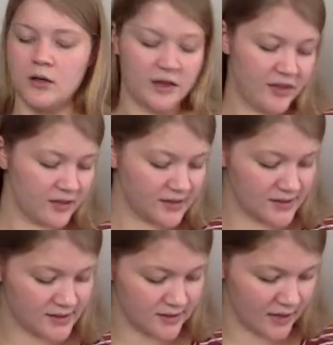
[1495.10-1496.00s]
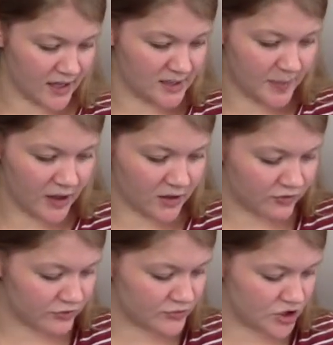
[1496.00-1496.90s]
I think this is the last pair
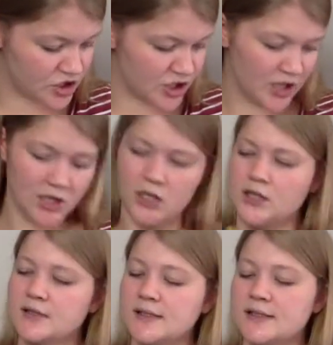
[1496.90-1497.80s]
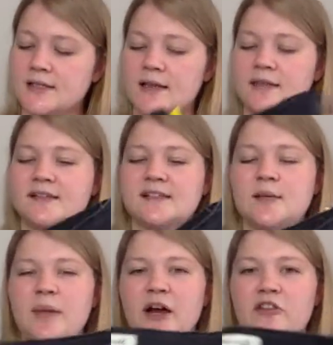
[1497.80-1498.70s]
of jeans. This is
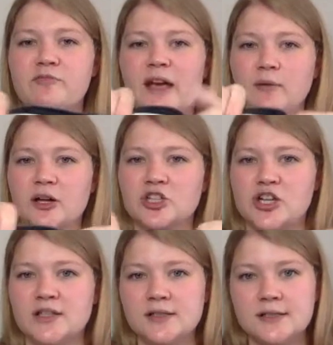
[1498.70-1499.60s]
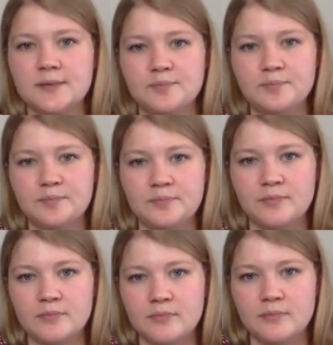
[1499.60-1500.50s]
a pair of Madewell jeans.
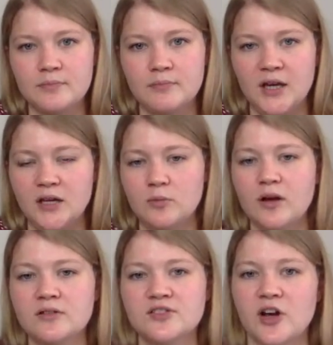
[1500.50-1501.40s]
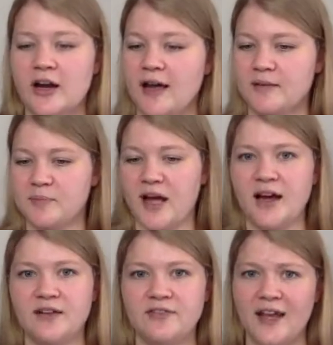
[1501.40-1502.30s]
Madewell? Sorry, I'm
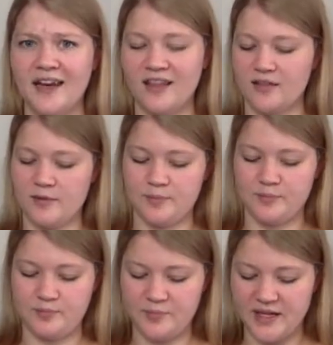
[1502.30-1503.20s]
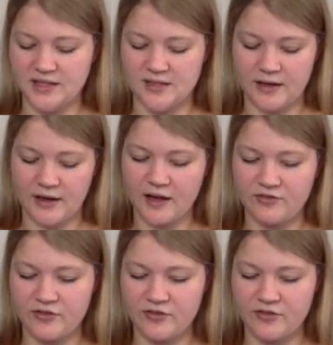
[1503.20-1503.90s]
kind of hitting the bins that I have